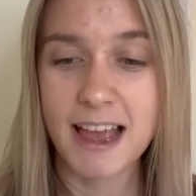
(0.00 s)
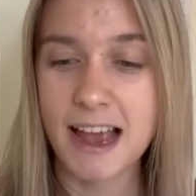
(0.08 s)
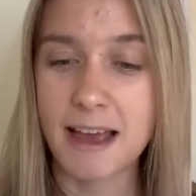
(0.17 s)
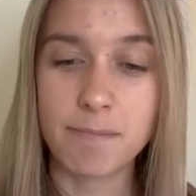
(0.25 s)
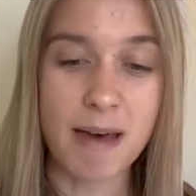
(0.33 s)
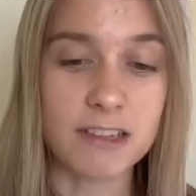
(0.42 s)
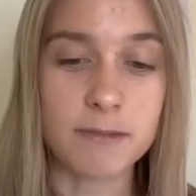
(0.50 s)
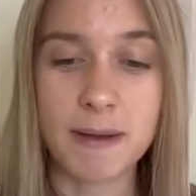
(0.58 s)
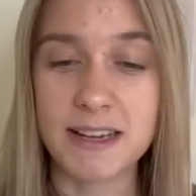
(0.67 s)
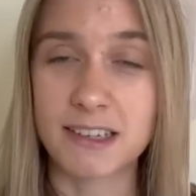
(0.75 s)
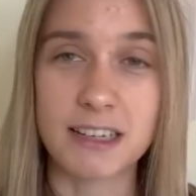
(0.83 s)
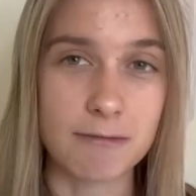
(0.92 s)
And
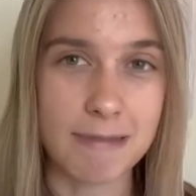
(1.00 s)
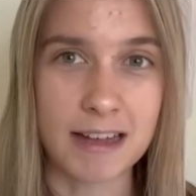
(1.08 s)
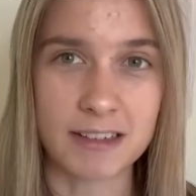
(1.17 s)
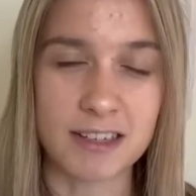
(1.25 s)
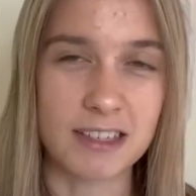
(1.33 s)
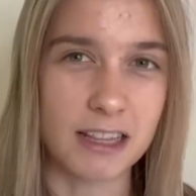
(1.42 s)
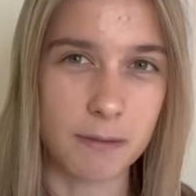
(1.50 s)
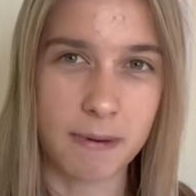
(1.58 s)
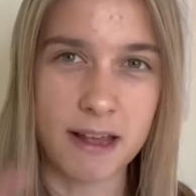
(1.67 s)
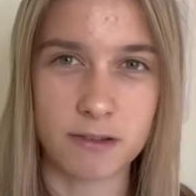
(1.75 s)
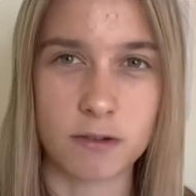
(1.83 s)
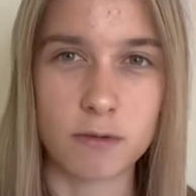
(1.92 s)
basically Rangnick saying the
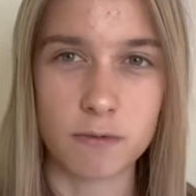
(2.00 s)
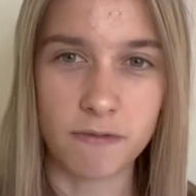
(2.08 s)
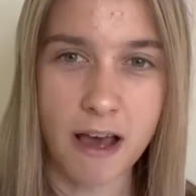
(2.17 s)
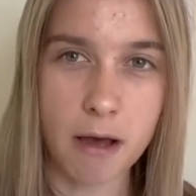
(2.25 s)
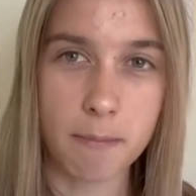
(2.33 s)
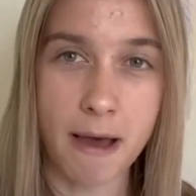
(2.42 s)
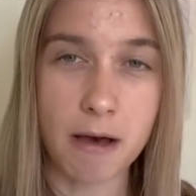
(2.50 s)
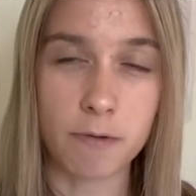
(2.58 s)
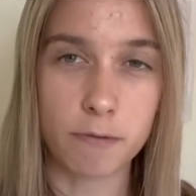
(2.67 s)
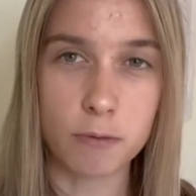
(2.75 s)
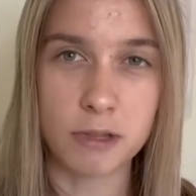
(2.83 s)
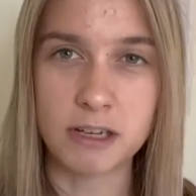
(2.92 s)
players are too fat,
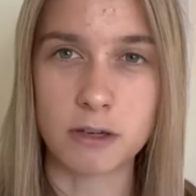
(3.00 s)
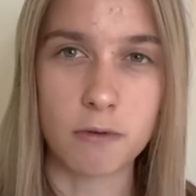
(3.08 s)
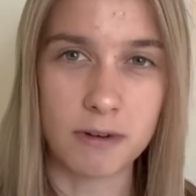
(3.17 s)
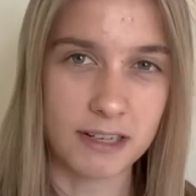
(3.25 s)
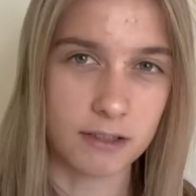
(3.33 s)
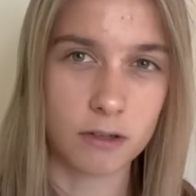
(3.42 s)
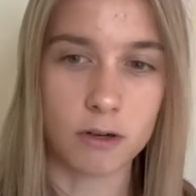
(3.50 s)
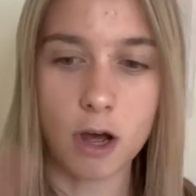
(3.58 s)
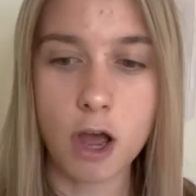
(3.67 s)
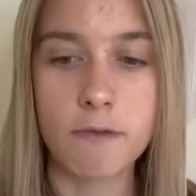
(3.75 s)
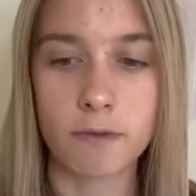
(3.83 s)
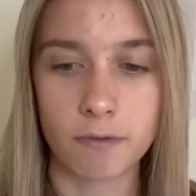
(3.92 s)
powerful, they don't listen,
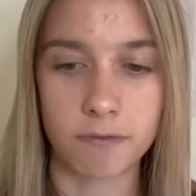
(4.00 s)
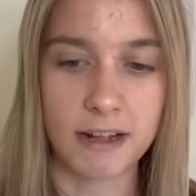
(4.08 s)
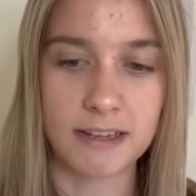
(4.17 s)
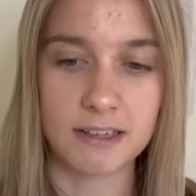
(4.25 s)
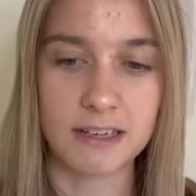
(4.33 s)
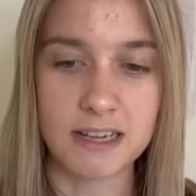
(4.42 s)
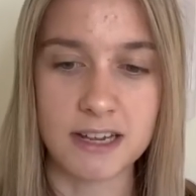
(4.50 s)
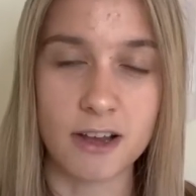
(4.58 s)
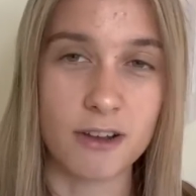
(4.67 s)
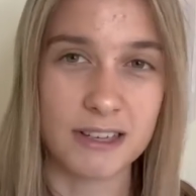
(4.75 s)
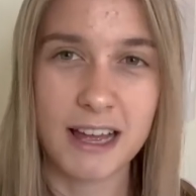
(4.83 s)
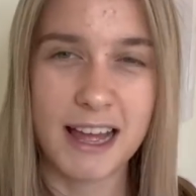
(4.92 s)
overinflated
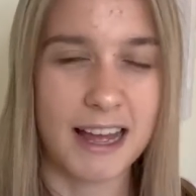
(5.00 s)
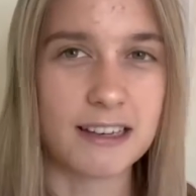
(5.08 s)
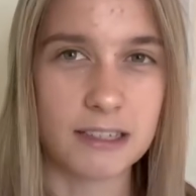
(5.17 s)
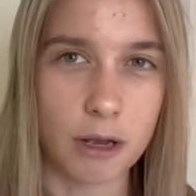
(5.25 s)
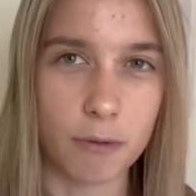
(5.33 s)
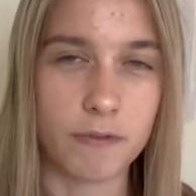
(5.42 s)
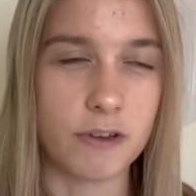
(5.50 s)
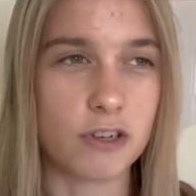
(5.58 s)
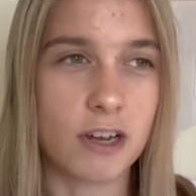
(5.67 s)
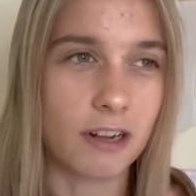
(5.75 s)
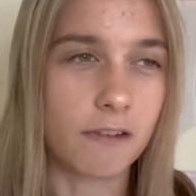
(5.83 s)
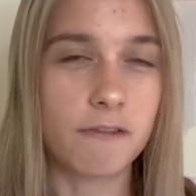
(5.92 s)
egos and selfish.
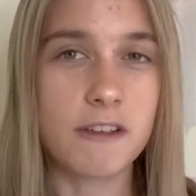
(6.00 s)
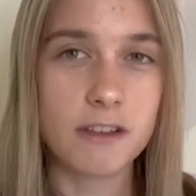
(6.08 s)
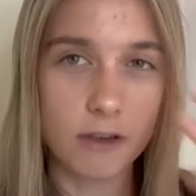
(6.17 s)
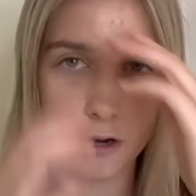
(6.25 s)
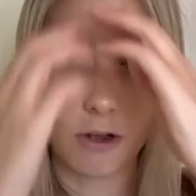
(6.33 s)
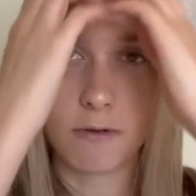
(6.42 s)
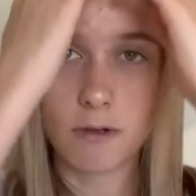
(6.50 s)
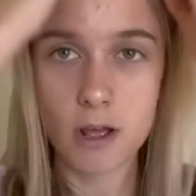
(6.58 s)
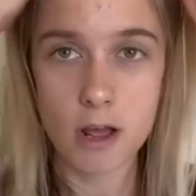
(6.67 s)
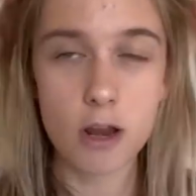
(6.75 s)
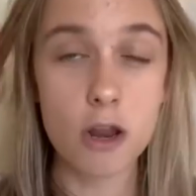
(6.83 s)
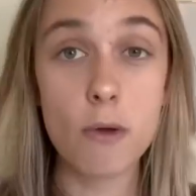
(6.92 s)
And I think, you know,
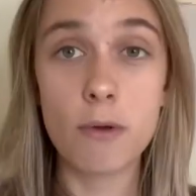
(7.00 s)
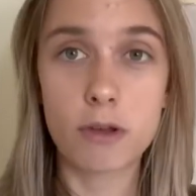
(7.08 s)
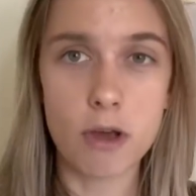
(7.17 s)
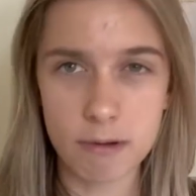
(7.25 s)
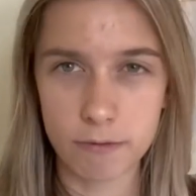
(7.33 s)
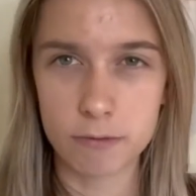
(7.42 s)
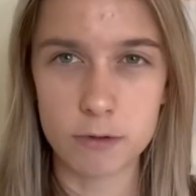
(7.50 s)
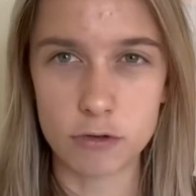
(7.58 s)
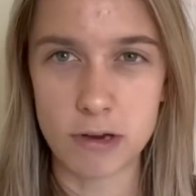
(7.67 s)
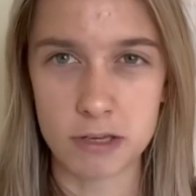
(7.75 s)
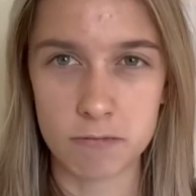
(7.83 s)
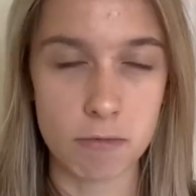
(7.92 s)
going from the
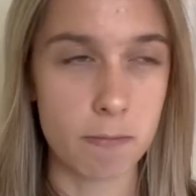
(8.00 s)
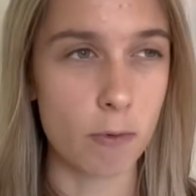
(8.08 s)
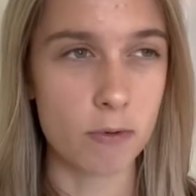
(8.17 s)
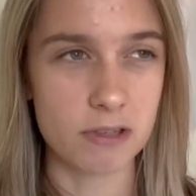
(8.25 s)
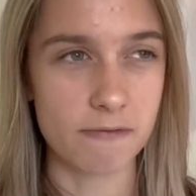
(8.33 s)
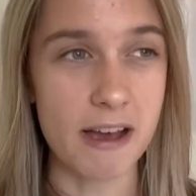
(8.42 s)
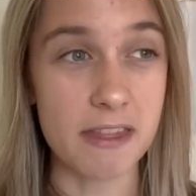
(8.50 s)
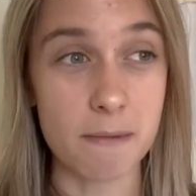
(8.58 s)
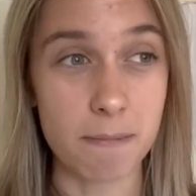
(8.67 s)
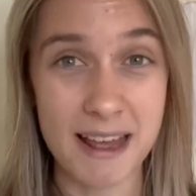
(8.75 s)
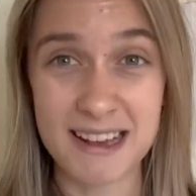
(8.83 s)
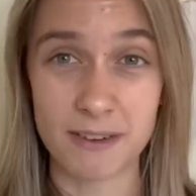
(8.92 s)
dressing reports, the fact
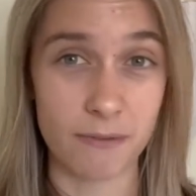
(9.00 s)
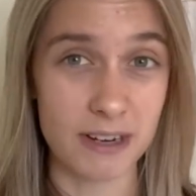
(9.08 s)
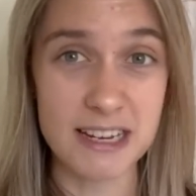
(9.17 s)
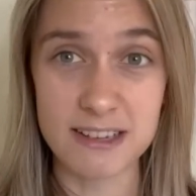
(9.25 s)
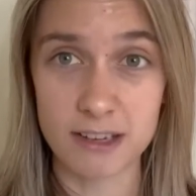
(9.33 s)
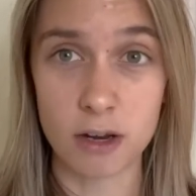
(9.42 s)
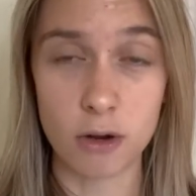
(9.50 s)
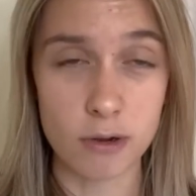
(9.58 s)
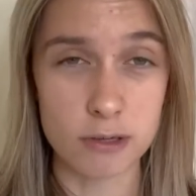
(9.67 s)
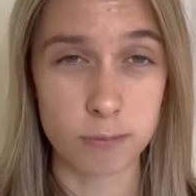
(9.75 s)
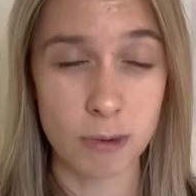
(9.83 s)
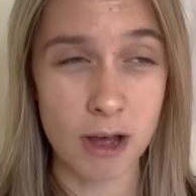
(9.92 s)
that players have leaked a lot
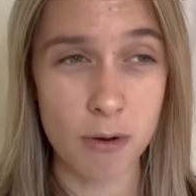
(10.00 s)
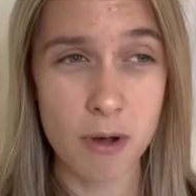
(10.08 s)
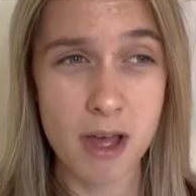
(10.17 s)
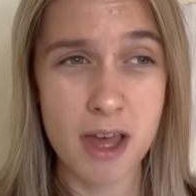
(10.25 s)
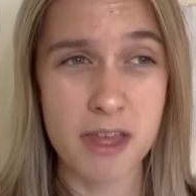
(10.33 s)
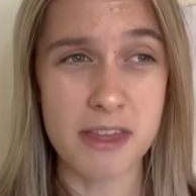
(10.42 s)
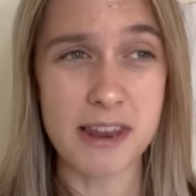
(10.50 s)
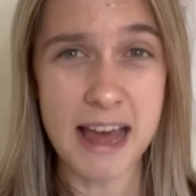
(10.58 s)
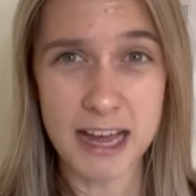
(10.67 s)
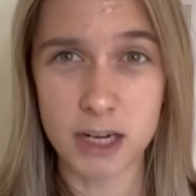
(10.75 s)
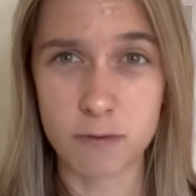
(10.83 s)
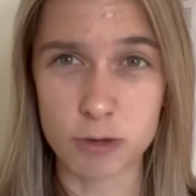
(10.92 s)
as well, the
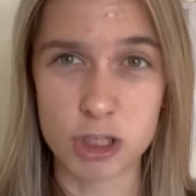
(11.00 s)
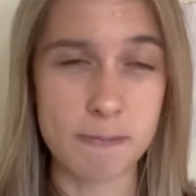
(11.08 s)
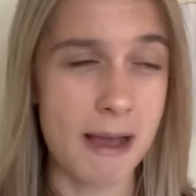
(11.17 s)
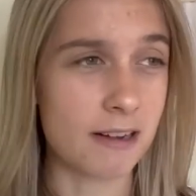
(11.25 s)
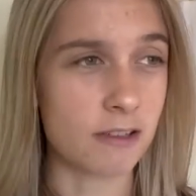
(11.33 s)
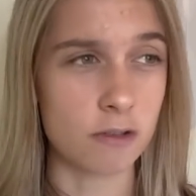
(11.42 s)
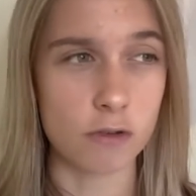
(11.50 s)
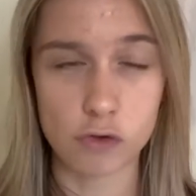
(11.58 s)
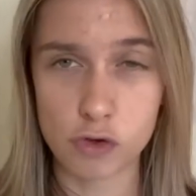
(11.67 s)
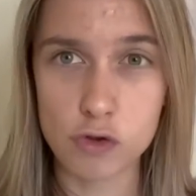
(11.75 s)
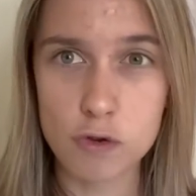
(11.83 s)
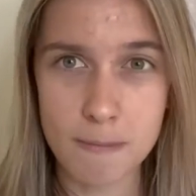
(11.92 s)
lack of respect under
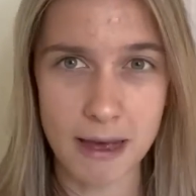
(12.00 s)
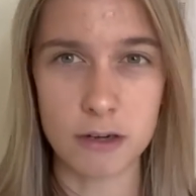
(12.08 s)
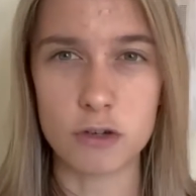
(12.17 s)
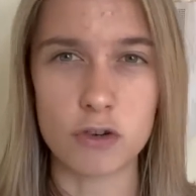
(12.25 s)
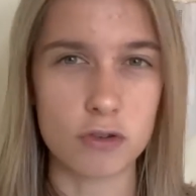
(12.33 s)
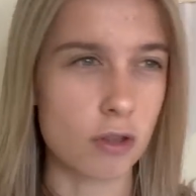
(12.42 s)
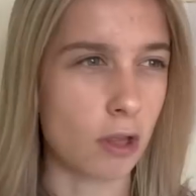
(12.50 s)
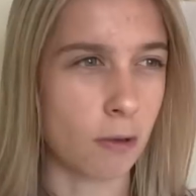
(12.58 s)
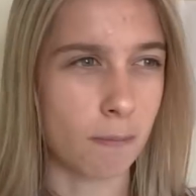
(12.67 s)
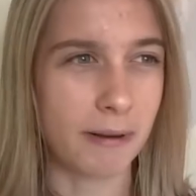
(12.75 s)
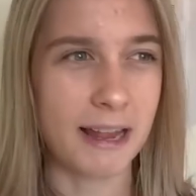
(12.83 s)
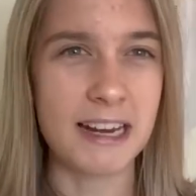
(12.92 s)
two managers, they're
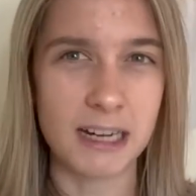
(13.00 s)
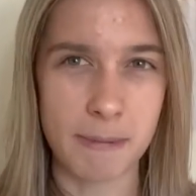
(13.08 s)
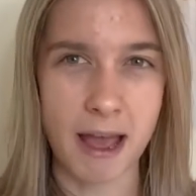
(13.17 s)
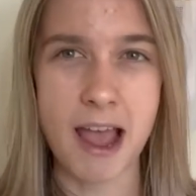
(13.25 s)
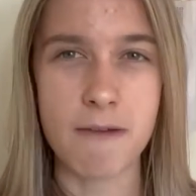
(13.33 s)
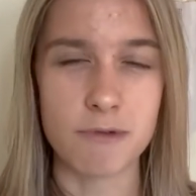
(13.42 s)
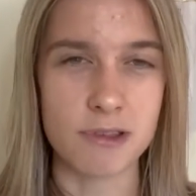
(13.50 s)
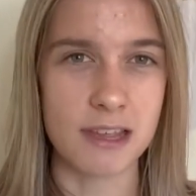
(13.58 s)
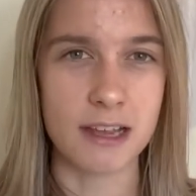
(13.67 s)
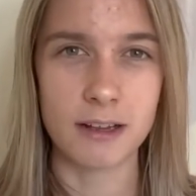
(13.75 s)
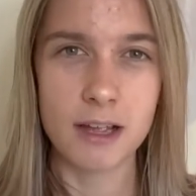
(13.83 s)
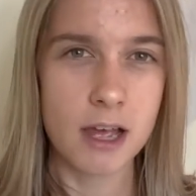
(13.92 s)
complaining about
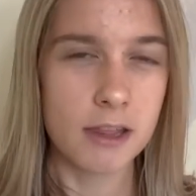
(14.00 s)
everything.